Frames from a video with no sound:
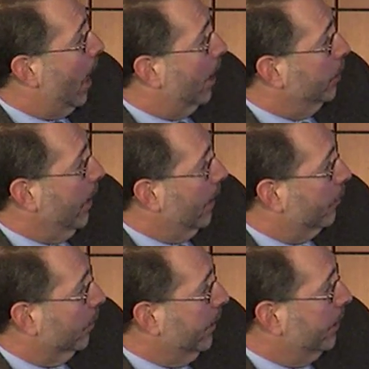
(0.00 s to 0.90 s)
you have
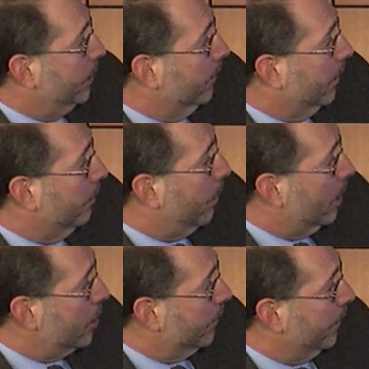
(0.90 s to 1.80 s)
release of a
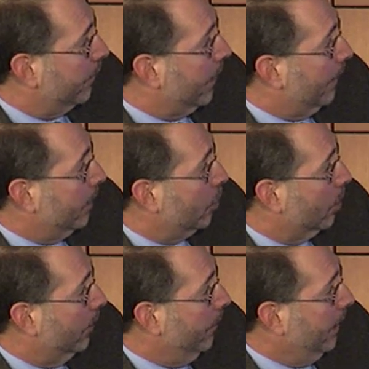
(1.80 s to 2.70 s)
bunch of
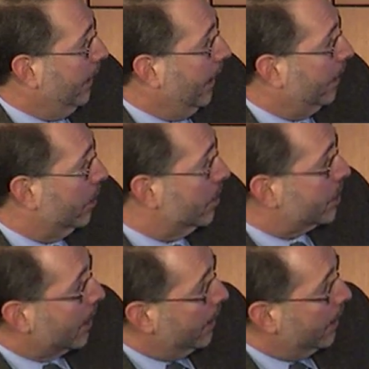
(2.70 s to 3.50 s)
inflammatory mediators.